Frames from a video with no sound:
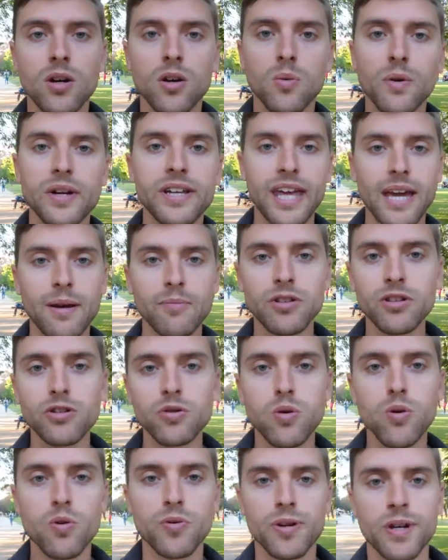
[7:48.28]
We came to
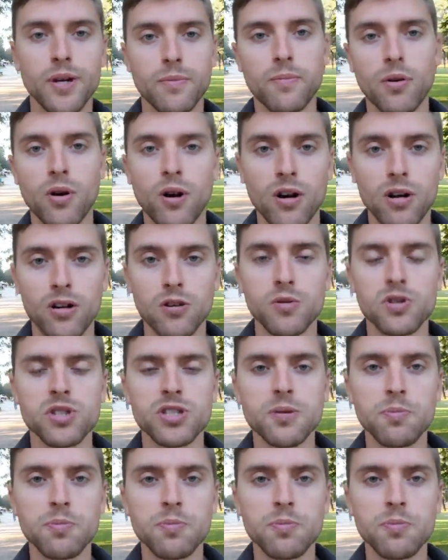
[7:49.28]
Turia Park, which is